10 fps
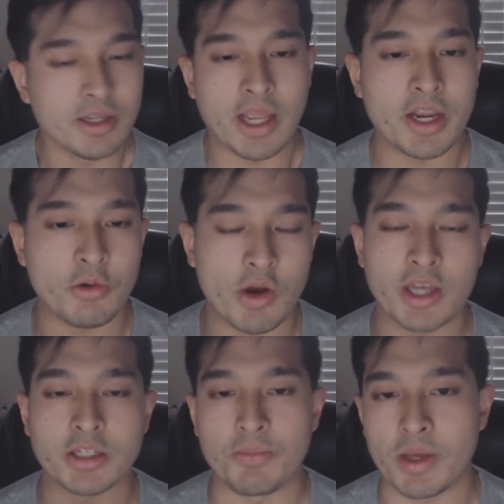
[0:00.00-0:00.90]

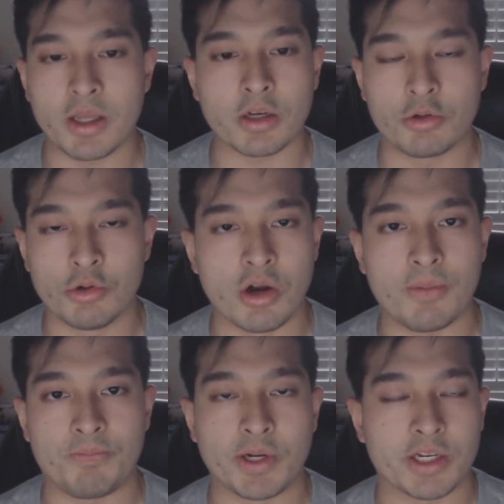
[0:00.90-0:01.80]
Anyways, Amelia grew
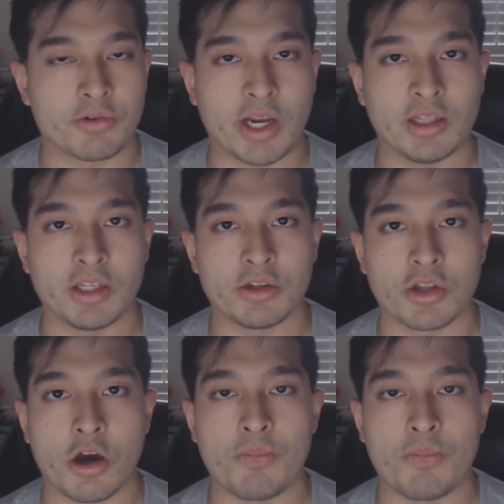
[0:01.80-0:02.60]
up pretty greatly, you know.